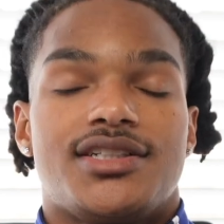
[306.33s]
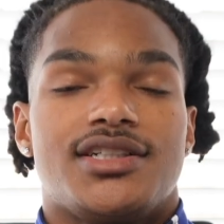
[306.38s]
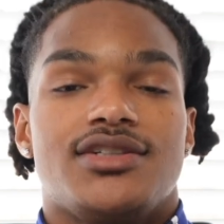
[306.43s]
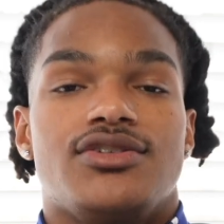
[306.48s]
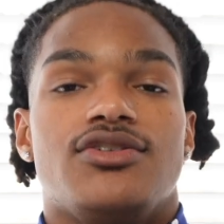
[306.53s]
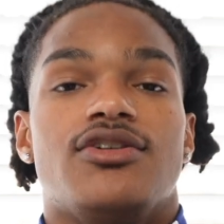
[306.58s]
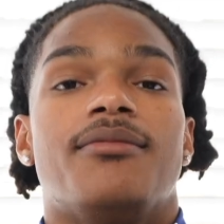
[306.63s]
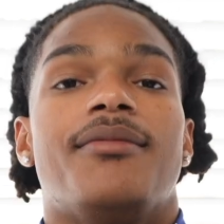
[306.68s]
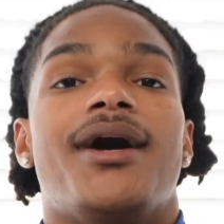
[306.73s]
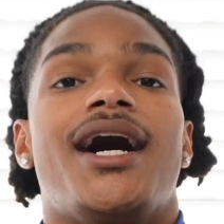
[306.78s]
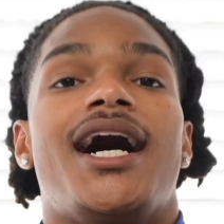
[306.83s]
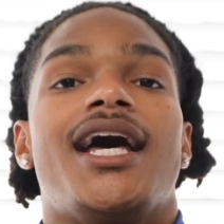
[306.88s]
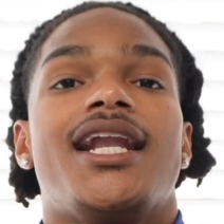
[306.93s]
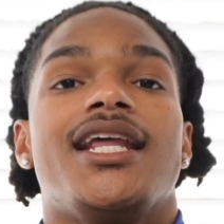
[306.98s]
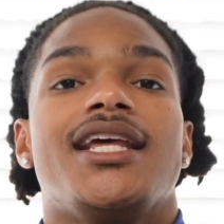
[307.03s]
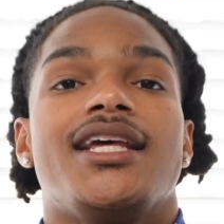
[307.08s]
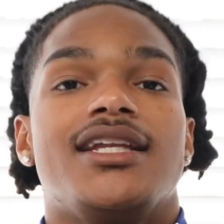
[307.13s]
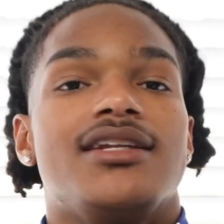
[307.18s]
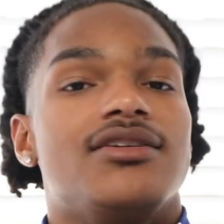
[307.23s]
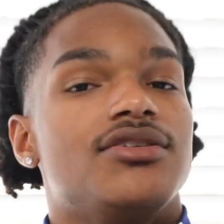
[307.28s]
your
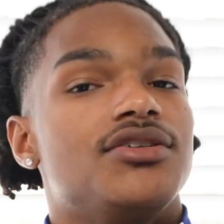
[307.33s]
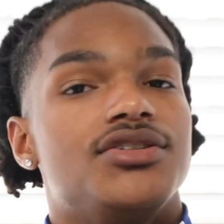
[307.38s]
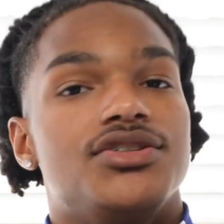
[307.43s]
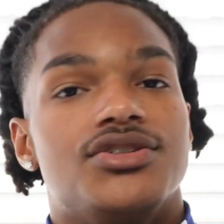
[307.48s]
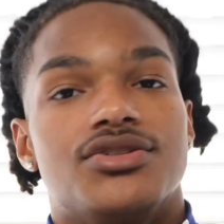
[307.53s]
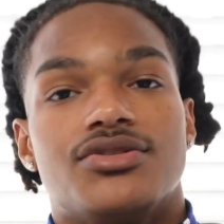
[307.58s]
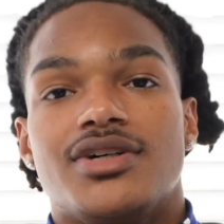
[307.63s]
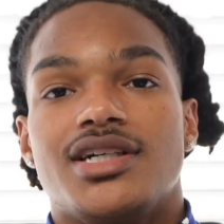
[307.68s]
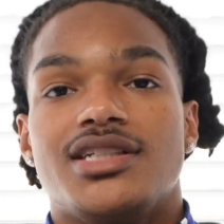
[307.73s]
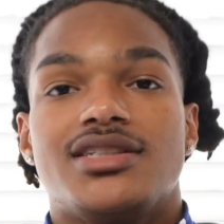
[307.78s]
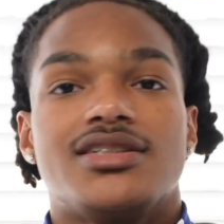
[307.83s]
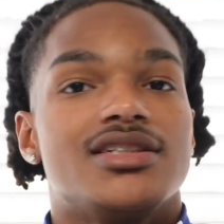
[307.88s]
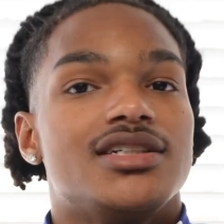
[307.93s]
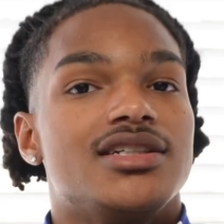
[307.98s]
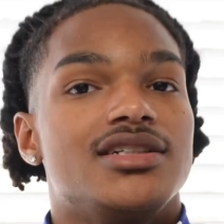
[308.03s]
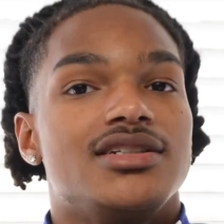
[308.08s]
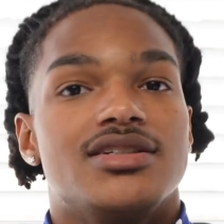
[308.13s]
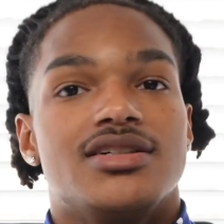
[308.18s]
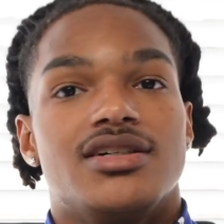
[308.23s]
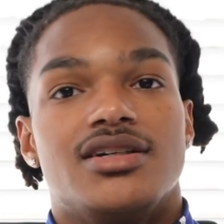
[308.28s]
body and your joints
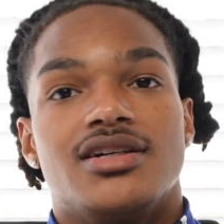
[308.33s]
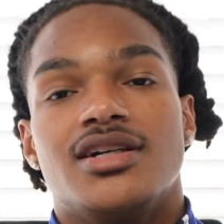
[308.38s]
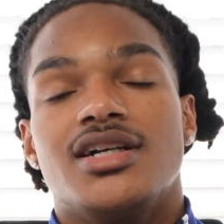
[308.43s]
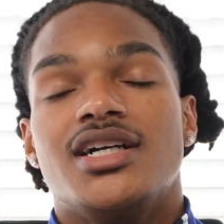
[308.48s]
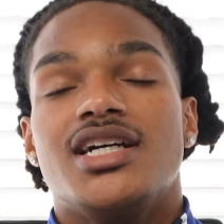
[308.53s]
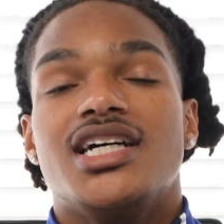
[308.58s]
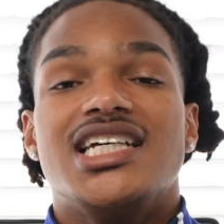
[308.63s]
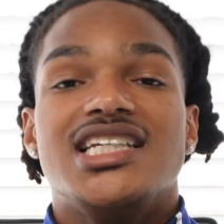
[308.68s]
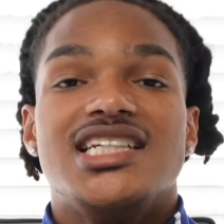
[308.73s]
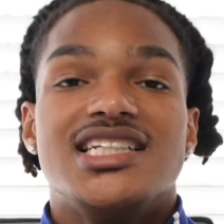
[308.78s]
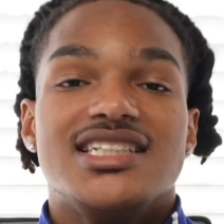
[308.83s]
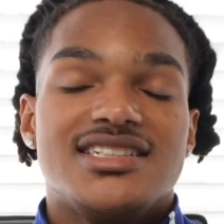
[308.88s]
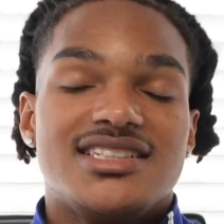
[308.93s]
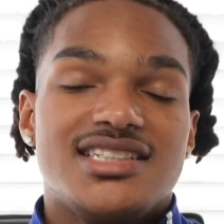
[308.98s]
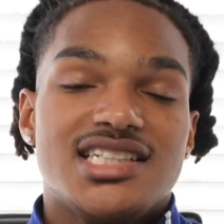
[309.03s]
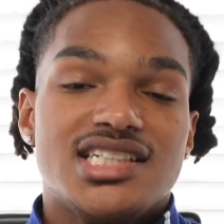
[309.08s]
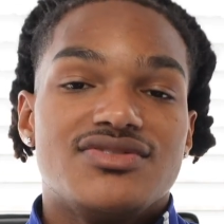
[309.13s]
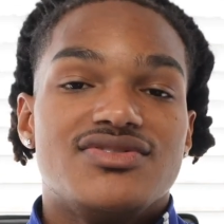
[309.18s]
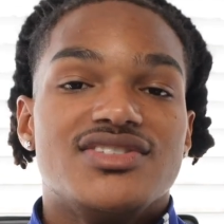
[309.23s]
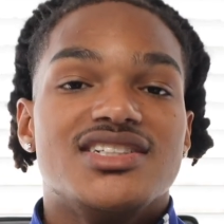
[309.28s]
and your
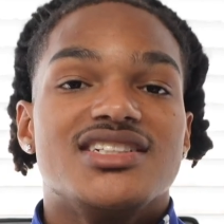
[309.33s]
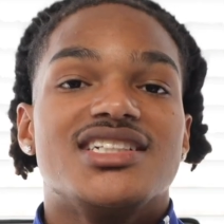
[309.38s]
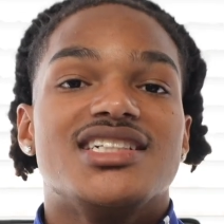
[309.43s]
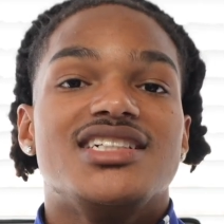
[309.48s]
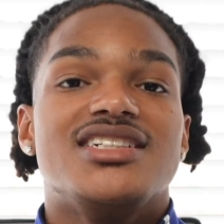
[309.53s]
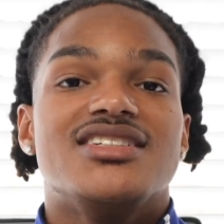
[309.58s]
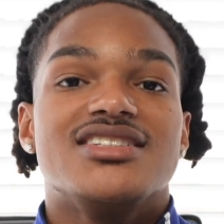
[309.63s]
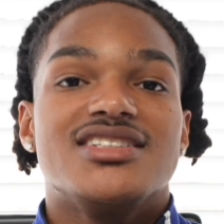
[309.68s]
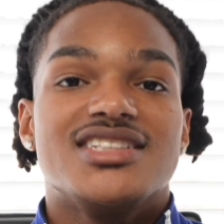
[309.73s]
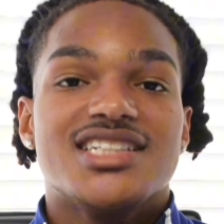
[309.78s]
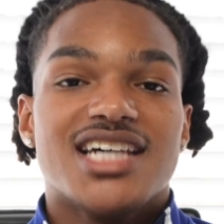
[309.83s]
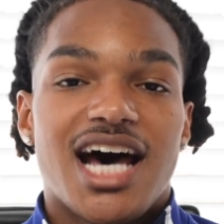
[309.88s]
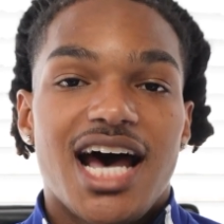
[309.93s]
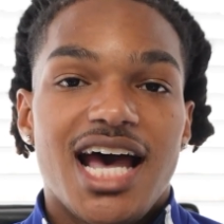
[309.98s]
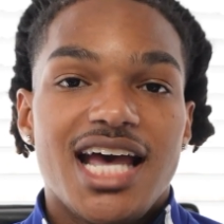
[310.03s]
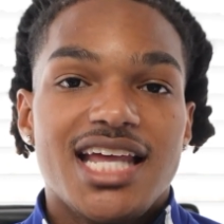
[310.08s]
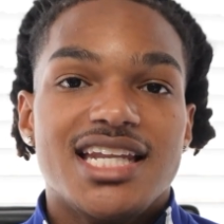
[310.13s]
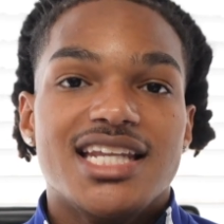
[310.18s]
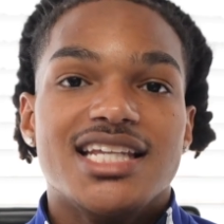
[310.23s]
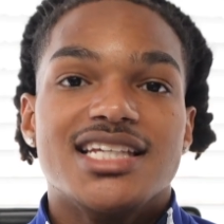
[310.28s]
stiffness and your
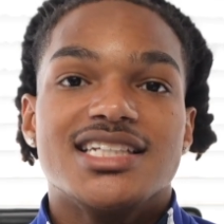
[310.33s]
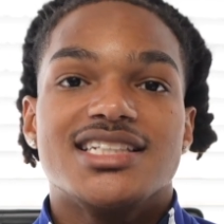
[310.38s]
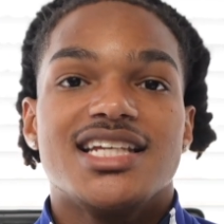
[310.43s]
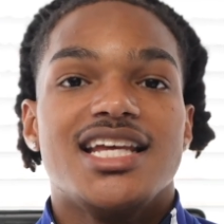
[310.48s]
tightness.